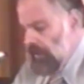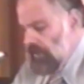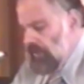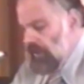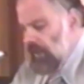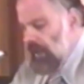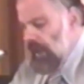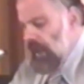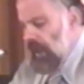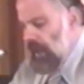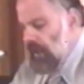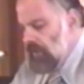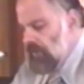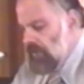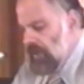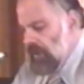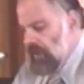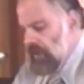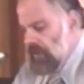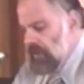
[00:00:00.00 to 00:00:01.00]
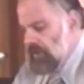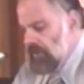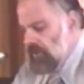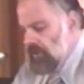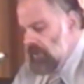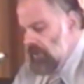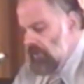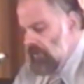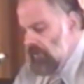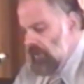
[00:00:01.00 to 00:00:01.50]
they add this,
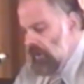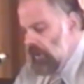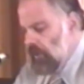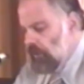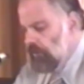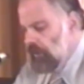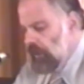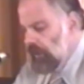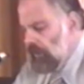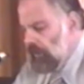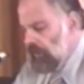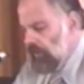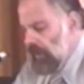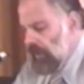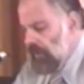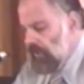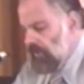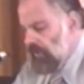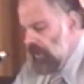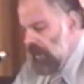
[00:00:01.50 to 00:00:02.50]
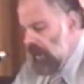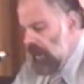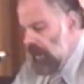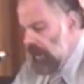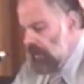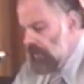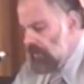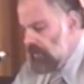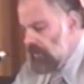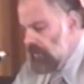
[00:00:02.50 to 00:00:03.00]
they obliterate
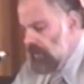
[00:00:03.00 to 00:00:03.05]
that,